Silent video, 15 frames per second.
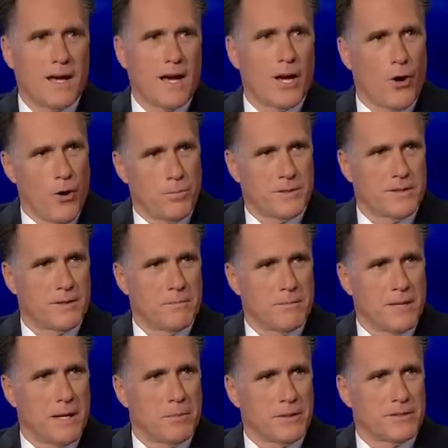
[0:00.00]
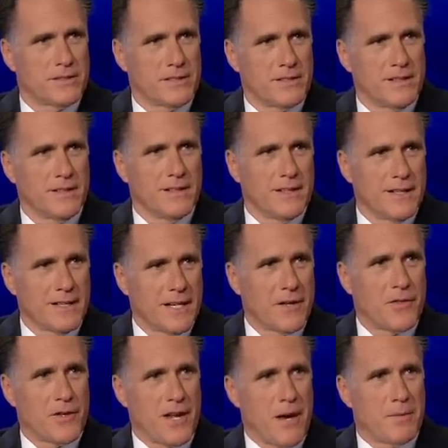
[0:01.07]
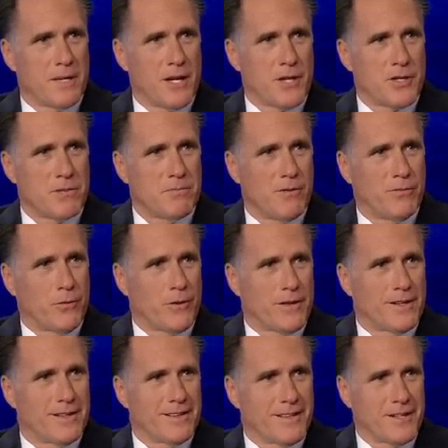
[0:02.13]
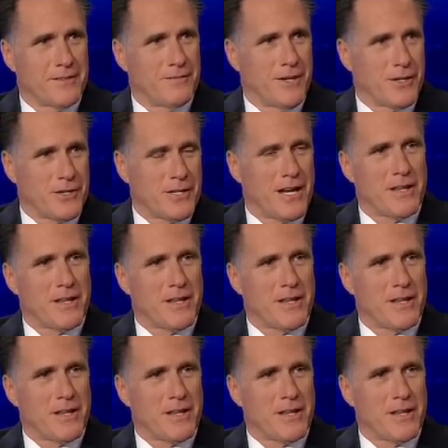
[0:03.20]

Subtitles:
I hope to be able to get the nomination before the convention.